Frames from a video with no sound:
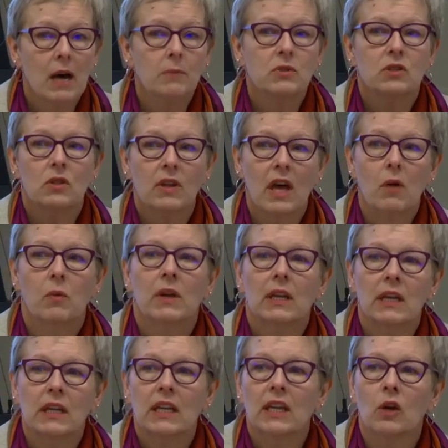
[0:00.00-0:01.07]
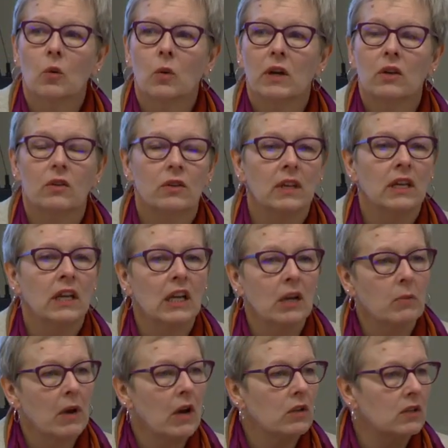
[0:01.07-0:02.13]
So that we can hear what you're thinking
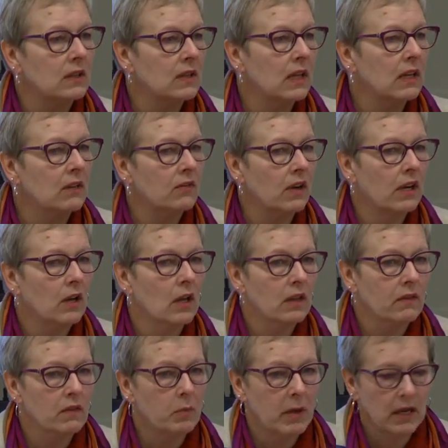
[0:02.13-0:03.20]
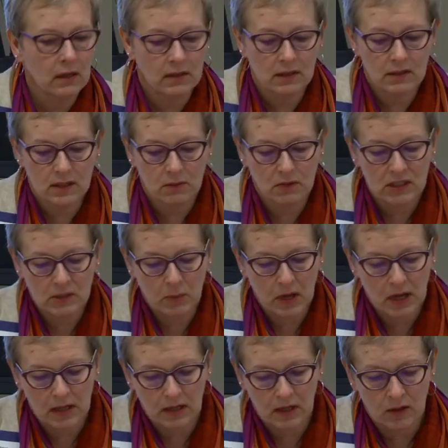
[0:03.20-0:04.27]
about and then invite all of the panelists to
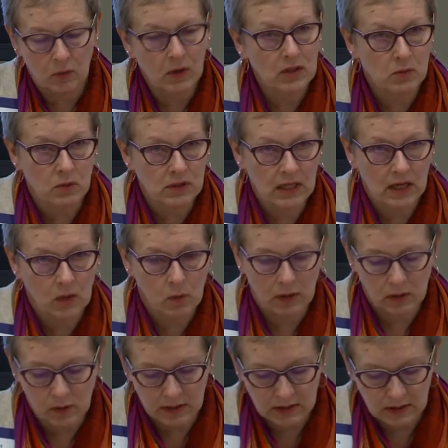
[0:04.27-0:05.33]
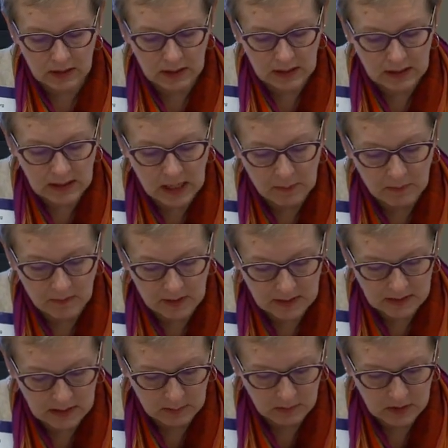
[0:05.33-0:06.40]
respond. Otherwise, we'll take one question at a time if
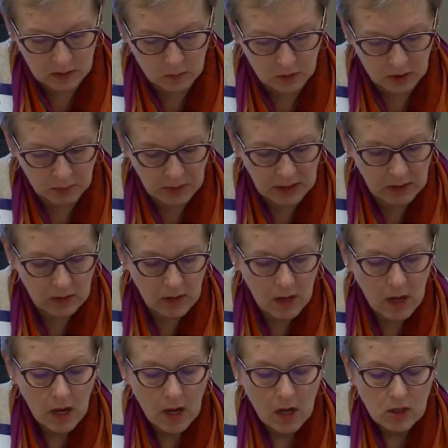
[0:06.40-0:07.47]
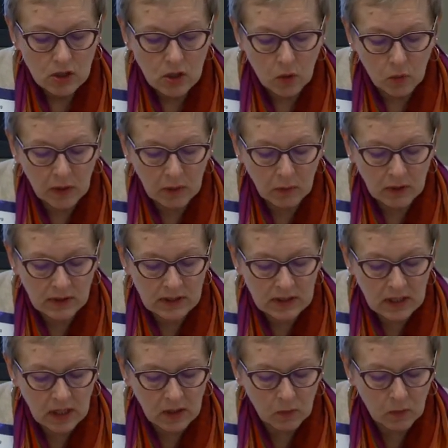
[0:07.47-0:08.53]
that seems to work better. So we will
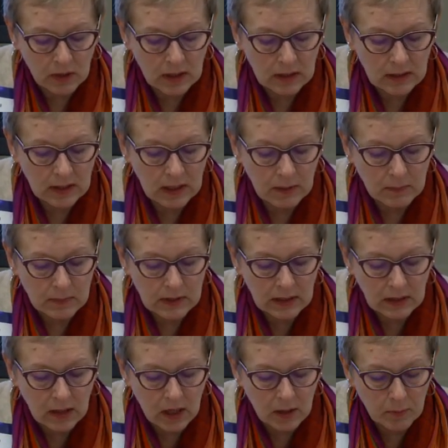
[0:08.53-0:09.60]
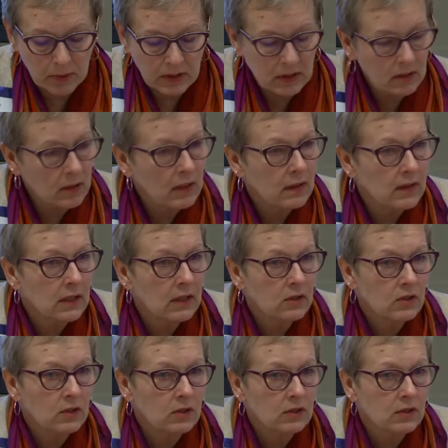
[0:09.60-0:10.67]
start with Dick Carpenter and
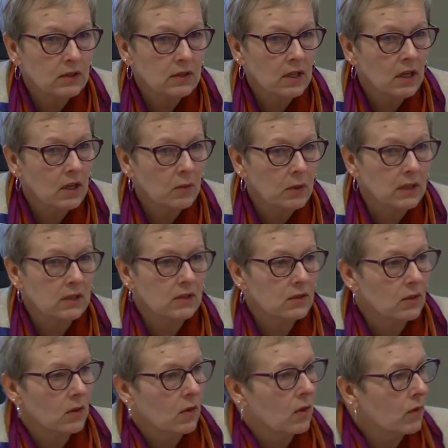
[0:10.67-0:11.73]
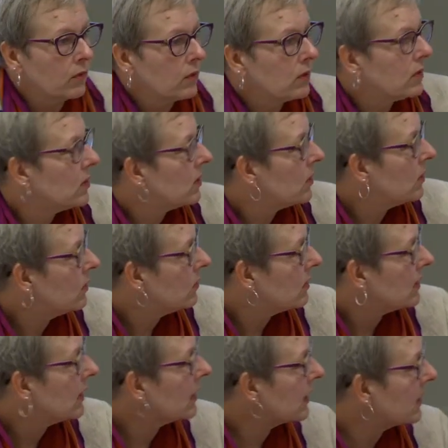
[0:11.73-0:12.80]
then turn to Darwyyn. So over to you,
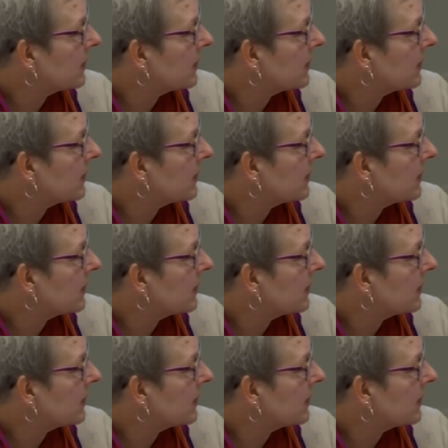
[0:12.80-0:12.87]
Dick.